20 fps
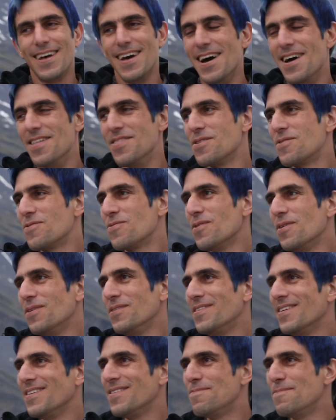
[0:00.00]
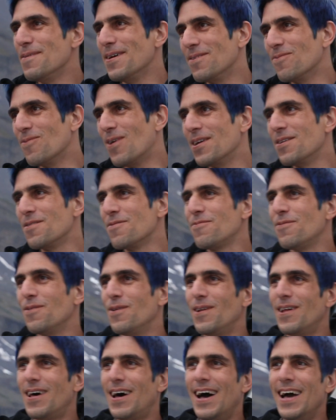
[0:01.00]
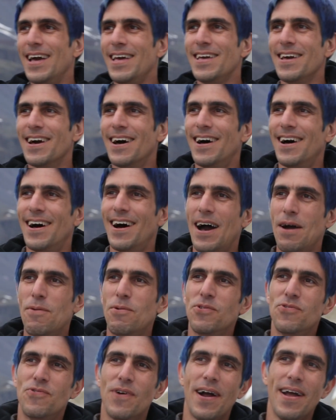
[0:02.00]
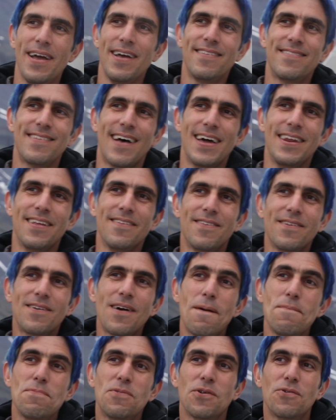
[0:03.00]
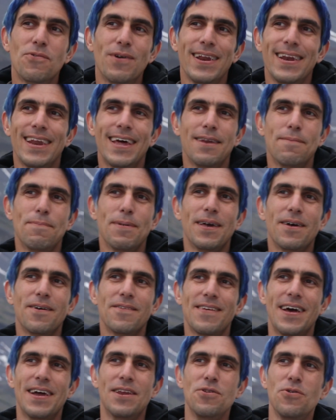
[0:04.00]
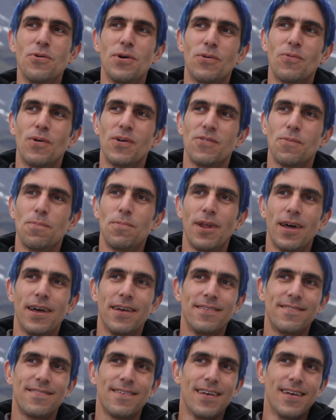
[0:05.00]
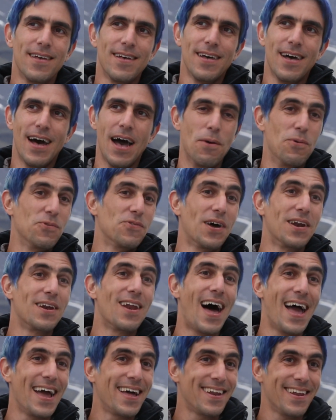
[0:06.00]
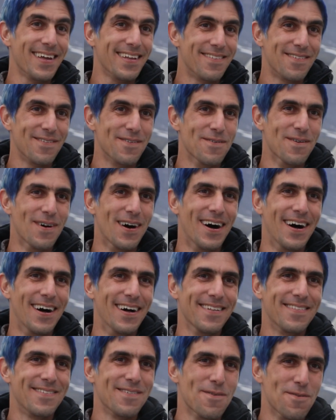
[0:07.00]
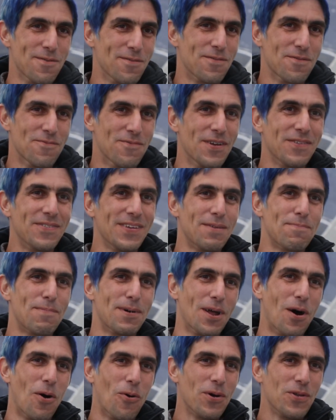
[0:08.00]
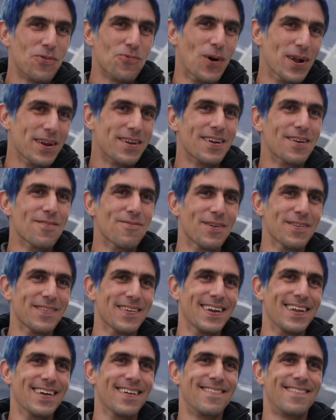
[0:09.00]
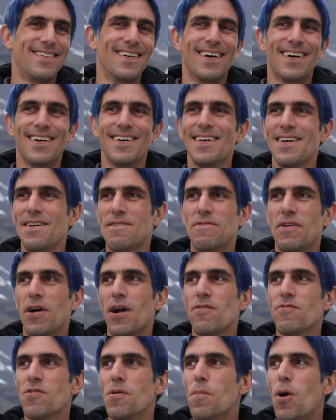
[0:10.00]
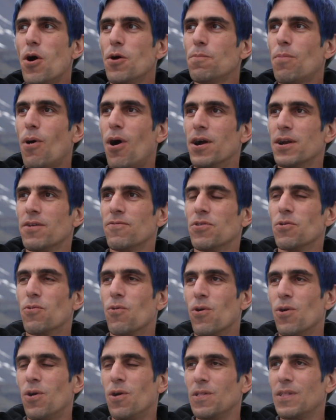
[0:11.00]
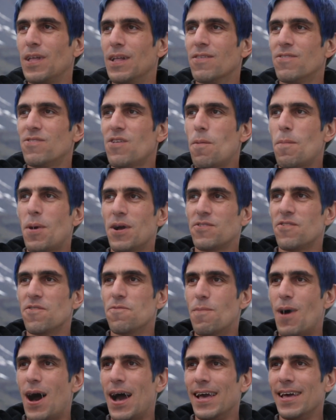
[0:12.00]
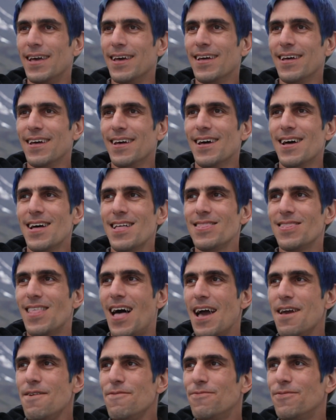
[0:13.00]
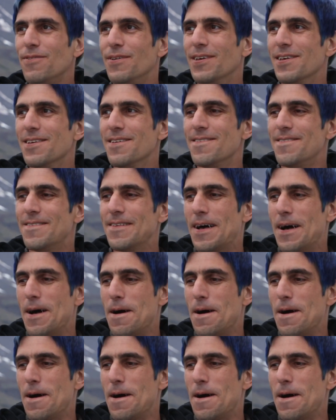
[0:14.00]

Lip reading: The cruise has been wonderful. I was very excited to come to Greenland because I knew it was a place I was unlikely to visit, but always wanted to visit. It's a very remote part of the world, and so much of my life is